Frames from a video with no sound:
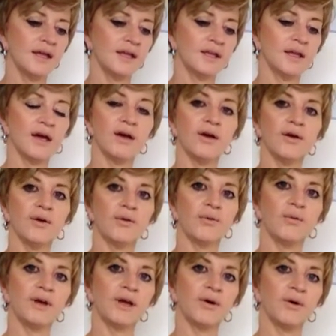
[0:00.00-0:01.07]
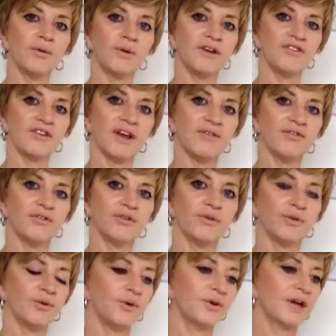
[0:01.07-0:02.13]
Now, we always have to
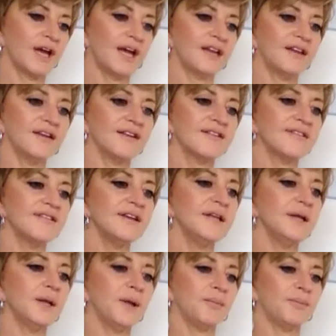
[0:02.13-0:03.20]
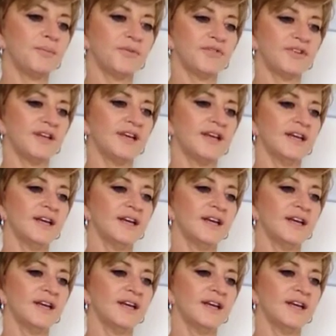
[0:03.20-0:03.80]
look at synonyms.